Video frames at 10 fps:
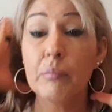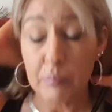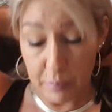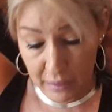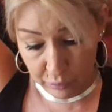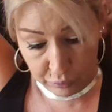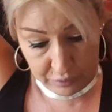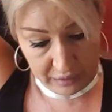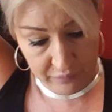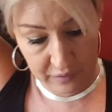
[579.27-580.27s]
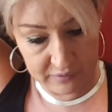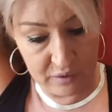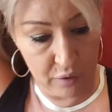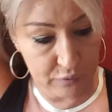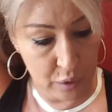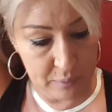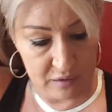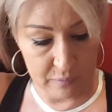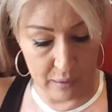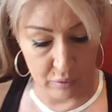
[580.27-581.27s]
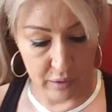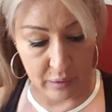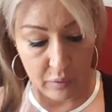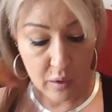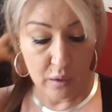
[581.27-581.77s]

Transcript: powder down, that Soft Luminance powder down.